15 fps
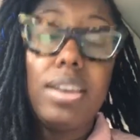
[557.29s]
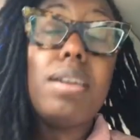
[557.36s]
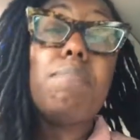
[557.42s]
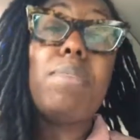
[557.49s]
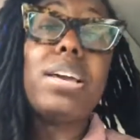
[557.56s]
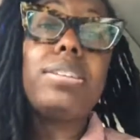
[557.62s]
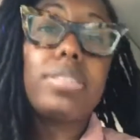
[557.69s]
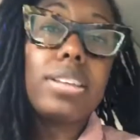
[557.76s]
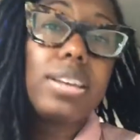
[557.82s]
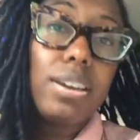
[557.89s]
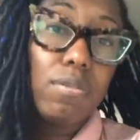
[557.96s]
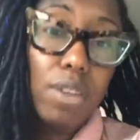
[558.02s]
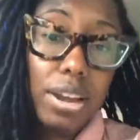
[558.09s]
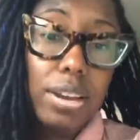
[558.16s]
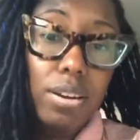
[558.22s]
Basically,
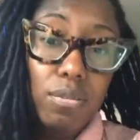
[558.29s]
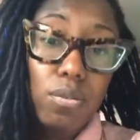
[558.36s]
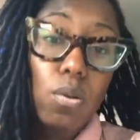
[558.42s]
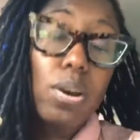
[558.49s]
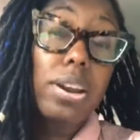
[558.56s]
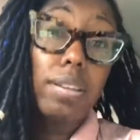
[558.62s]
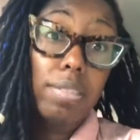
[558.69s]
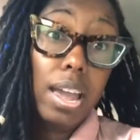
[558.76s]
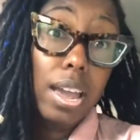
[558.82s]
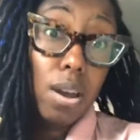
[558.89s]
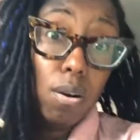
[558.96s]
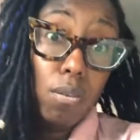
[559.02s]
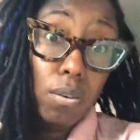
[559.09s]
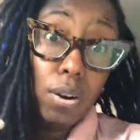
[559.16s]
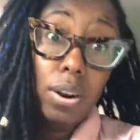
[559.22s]
if I can avoid a
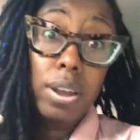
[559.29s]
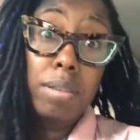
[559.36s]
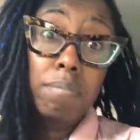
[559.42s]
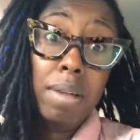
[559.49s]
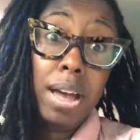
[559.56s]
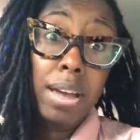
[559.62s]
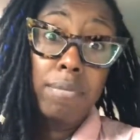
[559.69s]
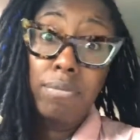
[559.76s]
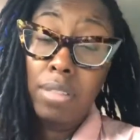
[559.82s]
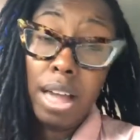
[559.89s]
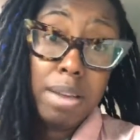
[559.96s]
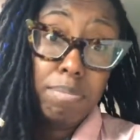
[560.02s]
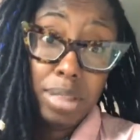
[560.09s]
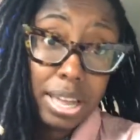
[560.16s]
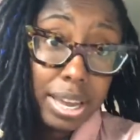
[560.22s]
layover in my
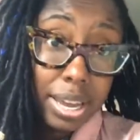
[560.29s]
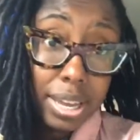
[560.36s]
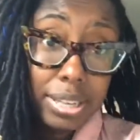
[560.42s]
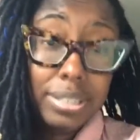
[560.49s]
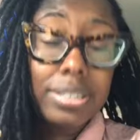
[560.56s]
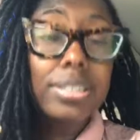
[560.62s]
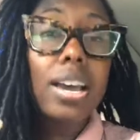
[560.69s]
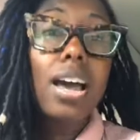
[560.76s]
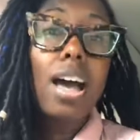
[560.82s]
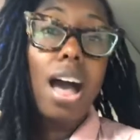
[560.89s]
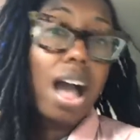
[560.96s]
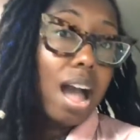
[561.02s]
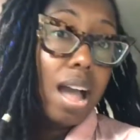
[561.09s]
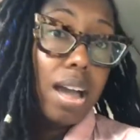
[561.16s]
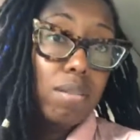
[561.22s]
flight plans,
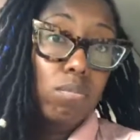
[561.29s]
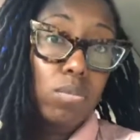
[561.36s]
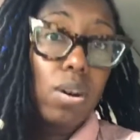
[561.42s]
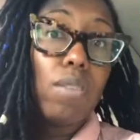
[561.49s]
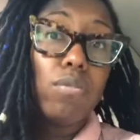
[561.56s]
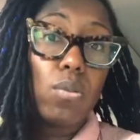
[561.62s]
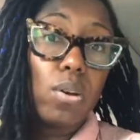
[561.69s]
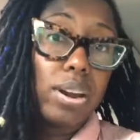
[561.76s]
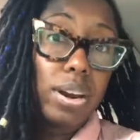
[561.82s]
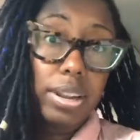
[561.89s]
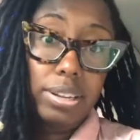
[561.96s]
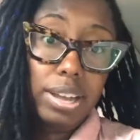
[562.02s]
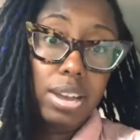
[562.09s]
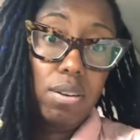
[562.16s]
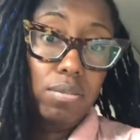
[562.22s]
I avoid a
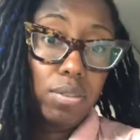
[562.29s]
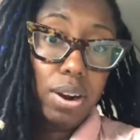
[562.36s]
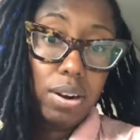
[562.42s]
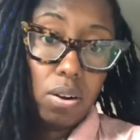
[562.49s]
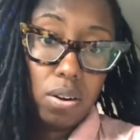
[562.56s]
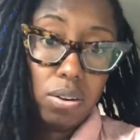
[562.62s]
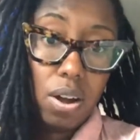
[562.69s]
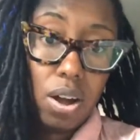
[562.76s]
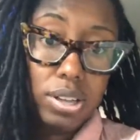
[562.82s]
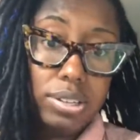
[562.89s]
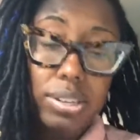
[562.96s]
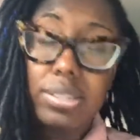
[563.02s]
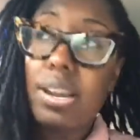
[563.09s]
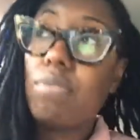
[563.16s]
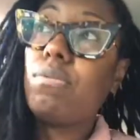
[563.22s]
layover at all costs,
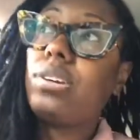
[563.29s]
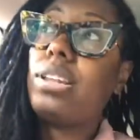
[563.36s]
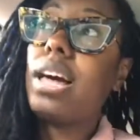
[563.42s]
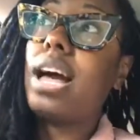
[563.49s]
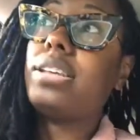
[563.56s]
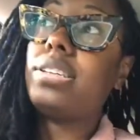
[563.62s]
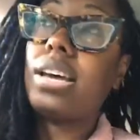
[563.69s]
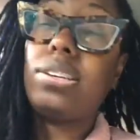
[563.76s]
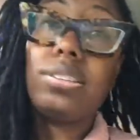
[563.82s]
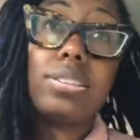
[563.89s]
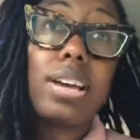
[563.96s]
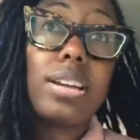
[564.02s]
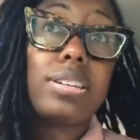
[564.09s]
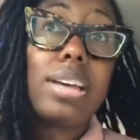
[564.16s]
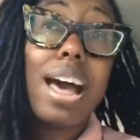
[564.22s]
because I realize I
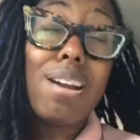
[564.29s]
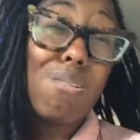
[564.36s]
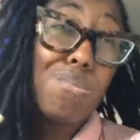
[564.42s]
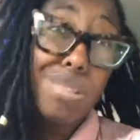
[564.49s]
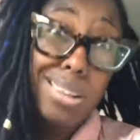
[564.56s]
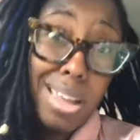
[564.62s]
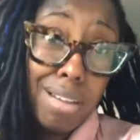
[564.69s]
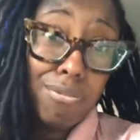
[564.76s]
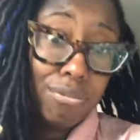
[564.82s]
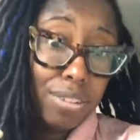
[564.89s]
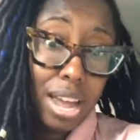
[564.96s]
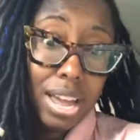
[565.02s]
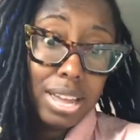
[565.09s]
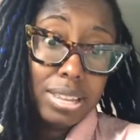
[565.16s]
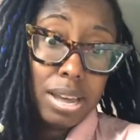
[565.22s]
don't love
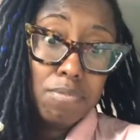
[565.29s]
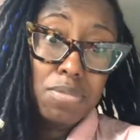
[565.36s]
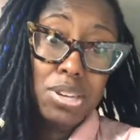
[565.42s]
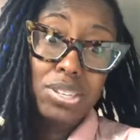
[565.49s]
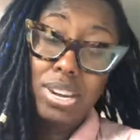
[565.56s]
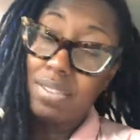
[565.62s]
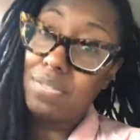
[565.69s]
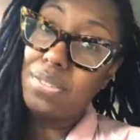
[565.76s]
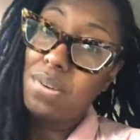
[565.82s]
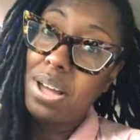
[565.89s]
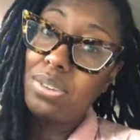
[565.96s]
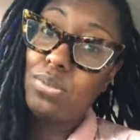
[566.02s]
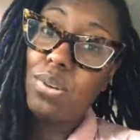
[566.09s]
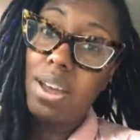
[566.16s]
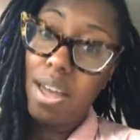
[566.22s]
flying that much, even though I
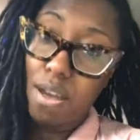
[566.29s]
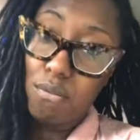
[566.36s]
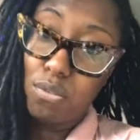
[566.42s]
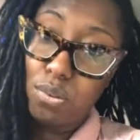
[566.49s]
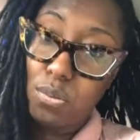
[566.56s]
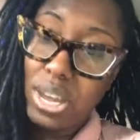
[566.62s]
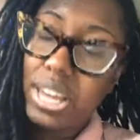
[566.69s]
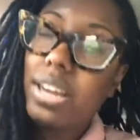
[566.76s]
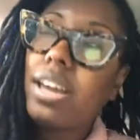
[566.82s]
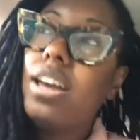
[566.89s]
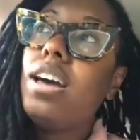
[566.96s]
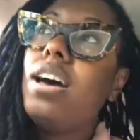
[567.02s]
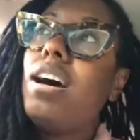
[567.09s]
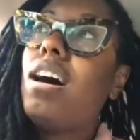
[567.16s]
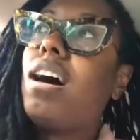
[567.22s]
do it every week.
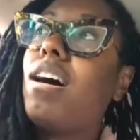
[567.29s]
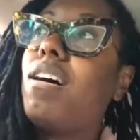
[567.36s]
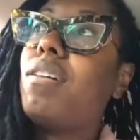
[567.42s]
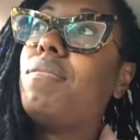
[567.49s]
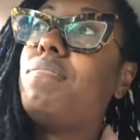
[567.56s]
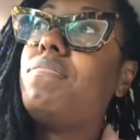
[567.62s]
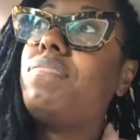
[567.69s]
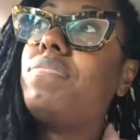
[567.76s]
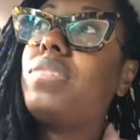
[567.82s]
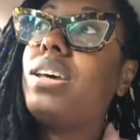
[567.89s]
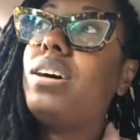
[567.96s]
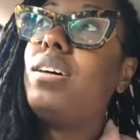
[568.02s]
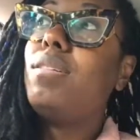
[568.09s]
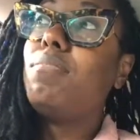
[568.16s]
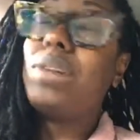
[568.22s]

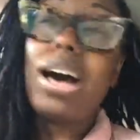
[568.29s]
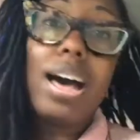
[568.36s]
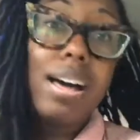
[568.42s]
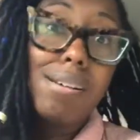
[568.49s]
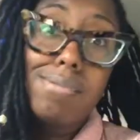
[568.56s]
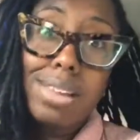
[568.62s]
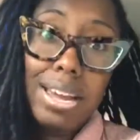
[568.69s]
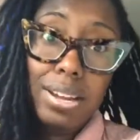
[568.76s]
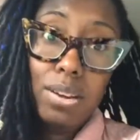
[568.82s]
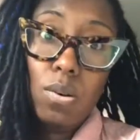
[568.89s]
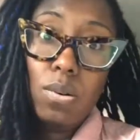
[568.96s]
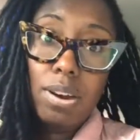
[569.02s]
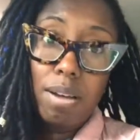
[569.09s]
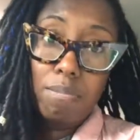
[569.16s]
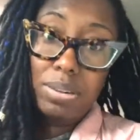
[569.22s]
But I don't like
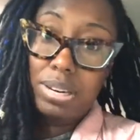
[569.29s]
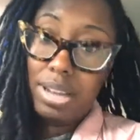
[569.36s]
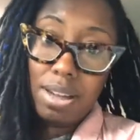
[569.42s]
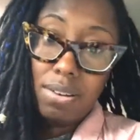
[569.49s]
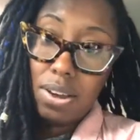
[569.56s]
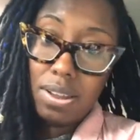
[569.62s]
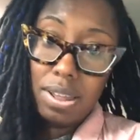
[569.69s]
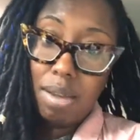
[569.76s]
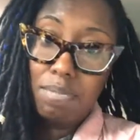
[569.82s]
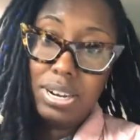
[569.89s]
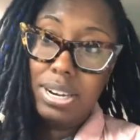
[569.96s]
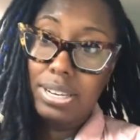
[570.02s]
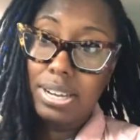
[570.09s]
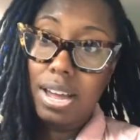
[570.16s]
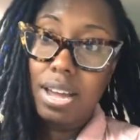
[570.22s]
going up and down all that
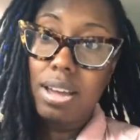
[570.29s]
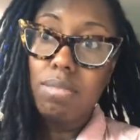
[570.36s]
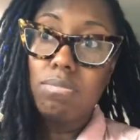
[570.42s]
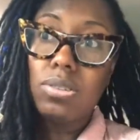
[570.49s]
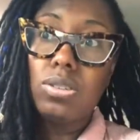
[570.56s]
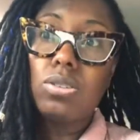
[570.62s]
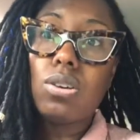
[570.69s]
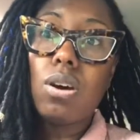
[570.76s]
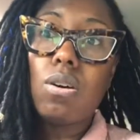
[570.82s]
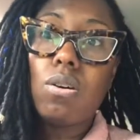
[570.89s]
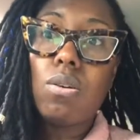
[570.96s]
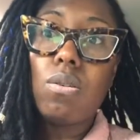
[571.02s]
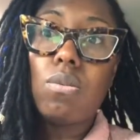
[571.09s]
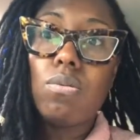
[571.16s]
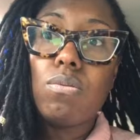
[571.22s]
many times.
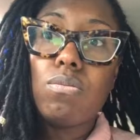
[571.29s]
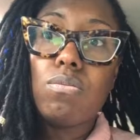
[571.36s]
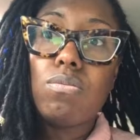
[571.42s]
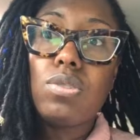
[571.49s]
So,